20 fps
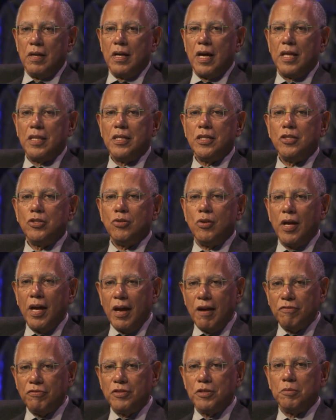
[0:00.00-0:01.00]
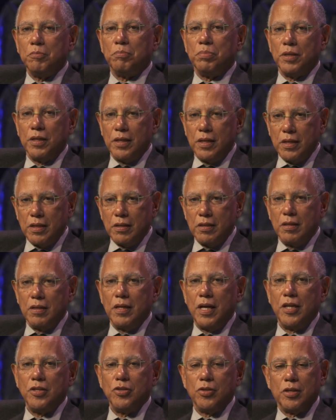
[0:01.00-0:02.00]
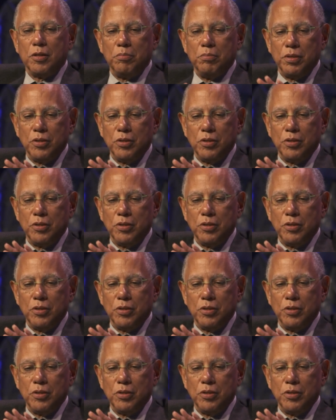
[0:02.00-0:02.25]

I think you have to be, and you can,